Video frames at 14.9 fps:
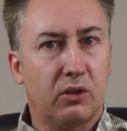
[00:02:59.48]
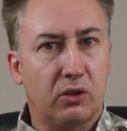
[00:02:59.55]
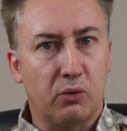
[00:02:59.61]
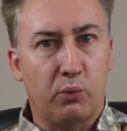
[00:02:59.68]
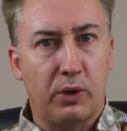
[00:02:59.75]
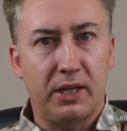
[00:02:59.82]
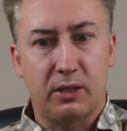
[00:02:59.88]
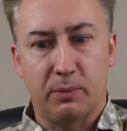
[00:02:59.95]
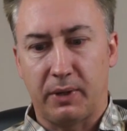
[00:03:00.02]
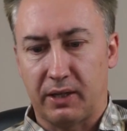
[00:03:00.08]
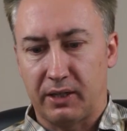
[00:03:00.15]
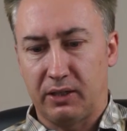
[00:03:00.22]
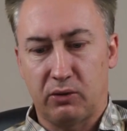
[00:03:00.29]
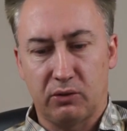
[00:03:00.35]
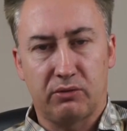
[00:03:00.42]
got a good weight
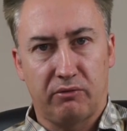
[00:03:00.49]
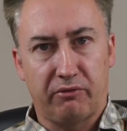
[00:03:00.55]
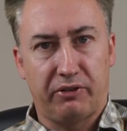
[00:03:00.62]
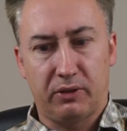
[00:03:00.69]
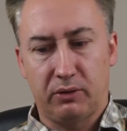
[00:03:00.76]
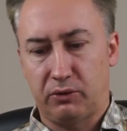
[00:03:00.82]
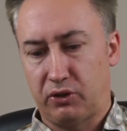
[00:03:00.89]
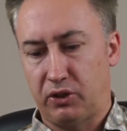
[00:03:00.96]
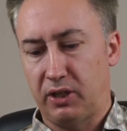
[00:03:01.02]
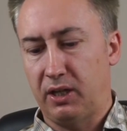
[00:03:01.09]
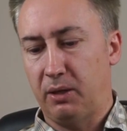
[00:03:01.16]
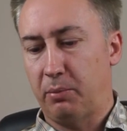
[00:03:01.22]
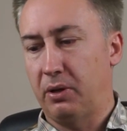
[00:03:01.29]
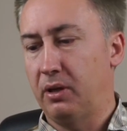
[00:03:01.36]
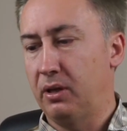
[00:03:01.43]
about it. It doesn't feel
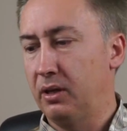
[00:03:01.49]
cheap,